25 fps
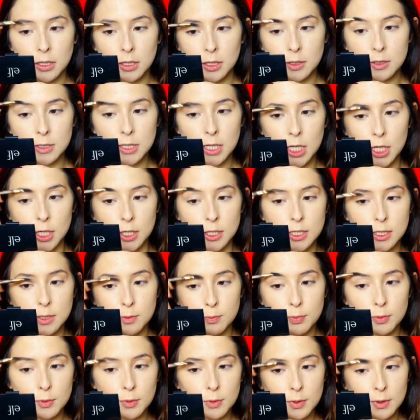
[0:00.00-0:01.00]
use a little
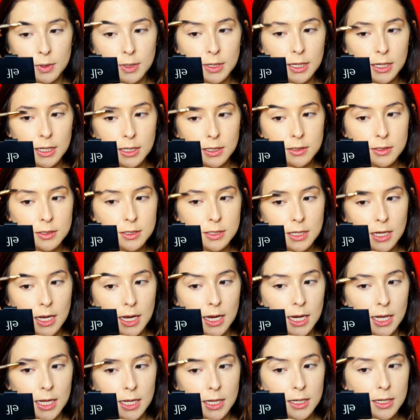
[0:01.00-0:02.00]
spoolie and just
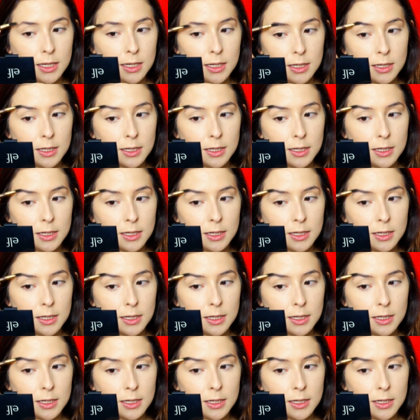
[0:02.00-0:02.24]
kind of